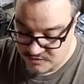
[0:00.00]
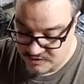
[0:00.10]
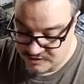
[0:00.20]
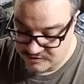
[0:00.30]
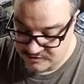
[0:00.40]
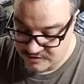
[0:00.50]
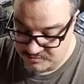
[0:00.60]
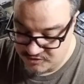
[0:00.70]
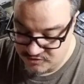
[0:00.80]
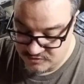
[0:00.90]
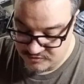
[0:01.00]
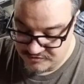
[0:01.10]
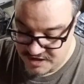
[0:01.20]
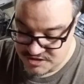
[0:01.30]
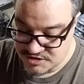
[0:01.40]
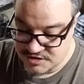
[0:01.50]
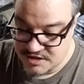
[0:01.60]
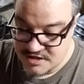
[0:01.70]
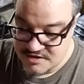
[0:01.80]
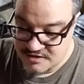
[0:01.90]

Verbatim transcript: what I ended up doing was actually